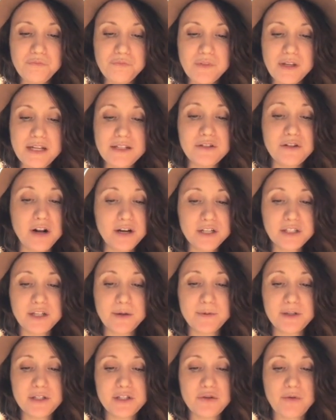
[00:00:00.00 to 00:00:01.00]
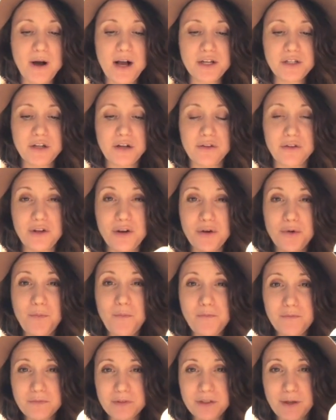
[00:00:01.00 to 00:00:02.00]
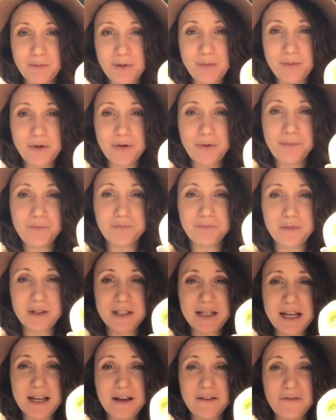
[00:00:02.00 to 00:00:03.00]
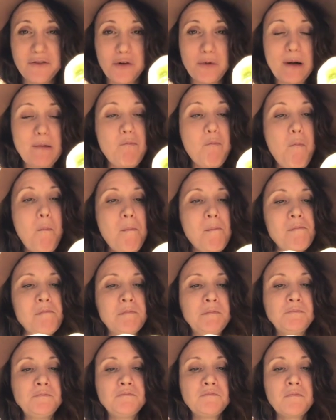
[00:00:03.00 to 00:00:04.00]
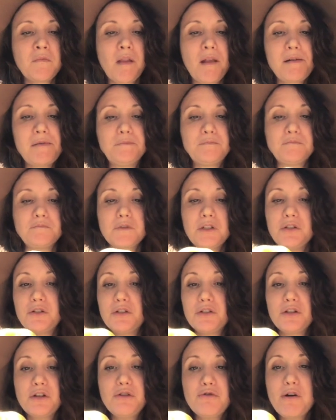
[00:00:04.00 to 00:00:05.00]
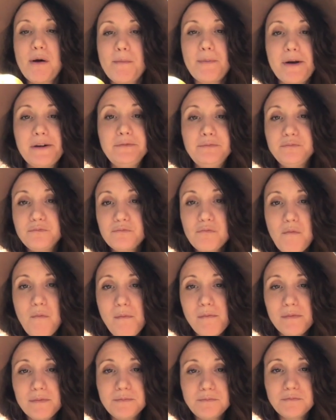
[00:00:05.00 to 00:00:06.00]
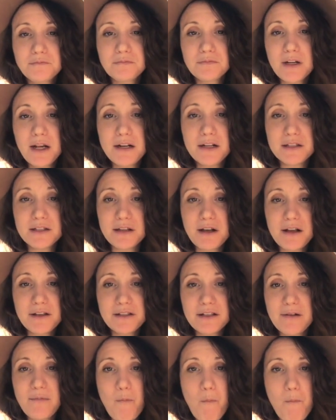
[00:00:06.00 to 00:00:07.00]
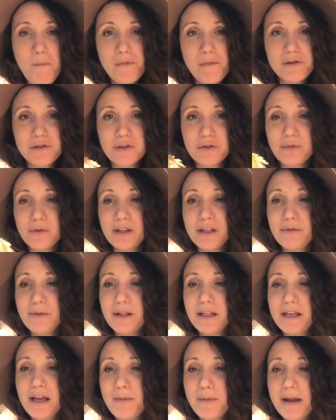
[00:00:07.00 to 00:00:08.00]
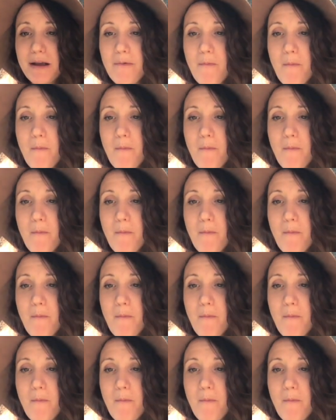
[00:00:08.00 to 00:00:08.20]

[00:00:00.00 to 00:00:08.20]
it's not a summer squash, although some people mistake it for one. It's just a cucumber, and it's awesome, and it's really, really yummy.